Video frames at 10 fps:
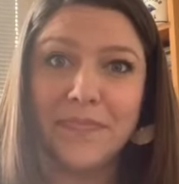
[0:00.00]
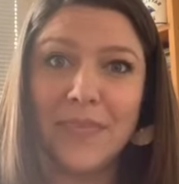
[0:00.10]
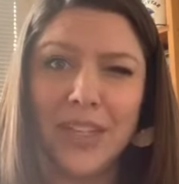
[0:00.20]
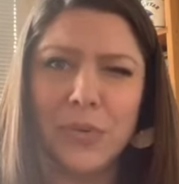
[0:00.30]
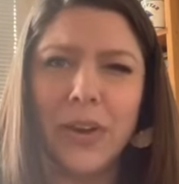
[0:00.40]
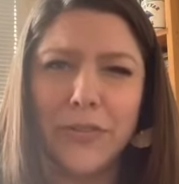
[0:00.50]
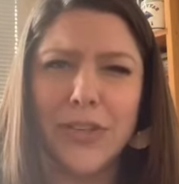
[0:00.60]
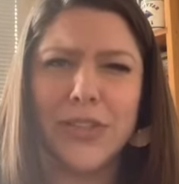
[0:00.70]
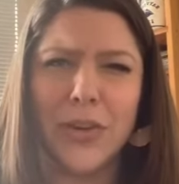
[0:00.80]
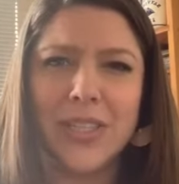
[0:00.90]
That's where I
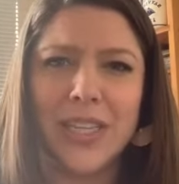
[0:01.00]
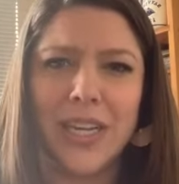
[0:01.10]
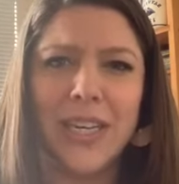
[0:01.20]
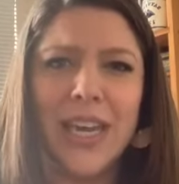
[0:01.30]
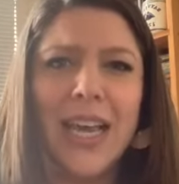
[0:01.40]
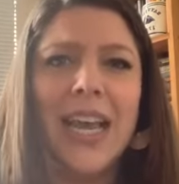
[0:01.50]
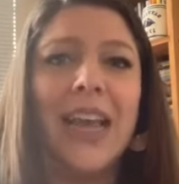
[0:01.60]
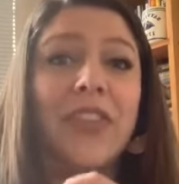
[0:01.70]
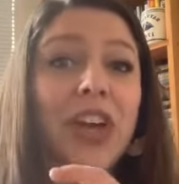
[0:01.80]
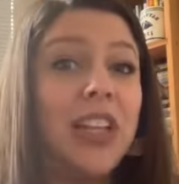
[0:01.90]
first noticed it. And
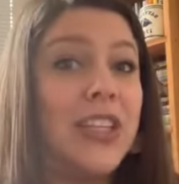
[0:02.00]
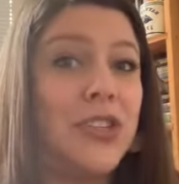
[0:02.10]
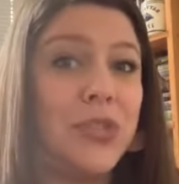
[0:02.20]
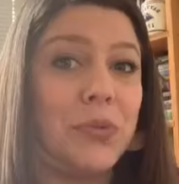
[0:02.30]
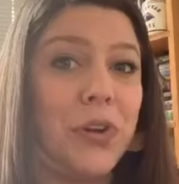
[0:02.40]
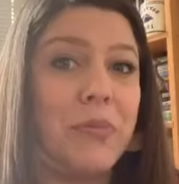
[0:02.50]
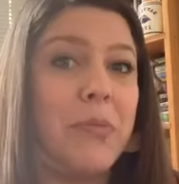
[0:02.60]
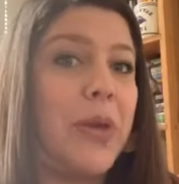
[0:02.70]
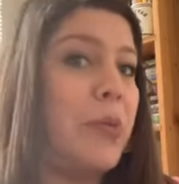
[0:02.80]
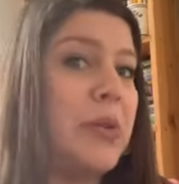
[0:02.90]
the collegiate sorority
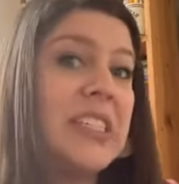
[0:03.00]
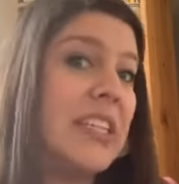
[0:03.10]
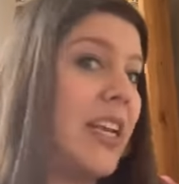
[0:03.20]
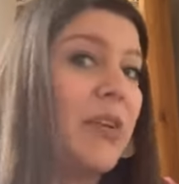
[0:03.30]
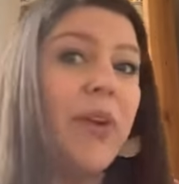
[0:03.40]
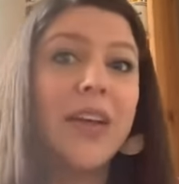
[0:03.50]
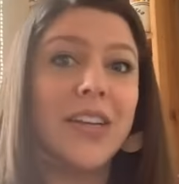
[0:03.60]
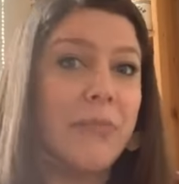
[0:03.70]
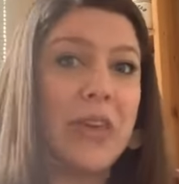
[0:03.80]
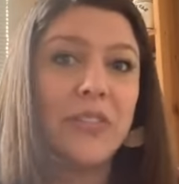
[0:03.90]
women would be sitting around at a
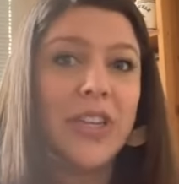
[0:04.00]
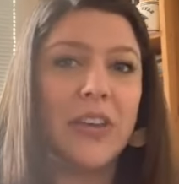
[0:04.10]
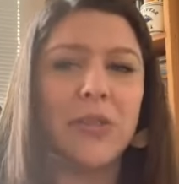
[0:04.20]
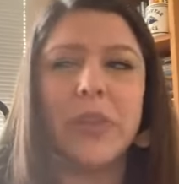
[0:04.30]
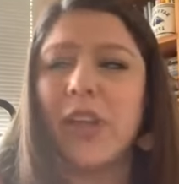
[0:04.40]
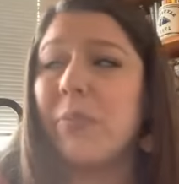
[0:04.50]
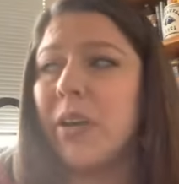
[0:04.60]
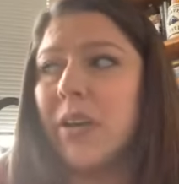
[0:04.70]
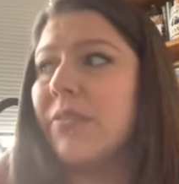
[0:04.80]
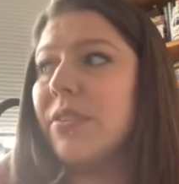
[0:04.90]
meal together and be like, oh my
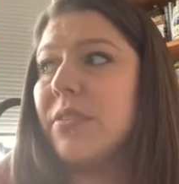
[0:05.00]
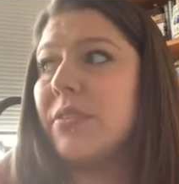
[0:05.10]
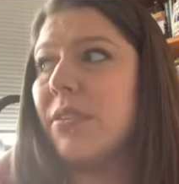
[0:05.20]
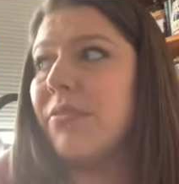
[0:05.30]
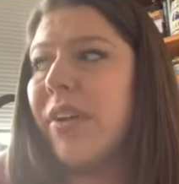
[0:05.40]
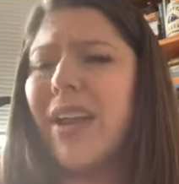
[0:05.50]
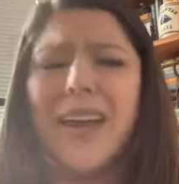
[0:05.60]
God, I feel so fat.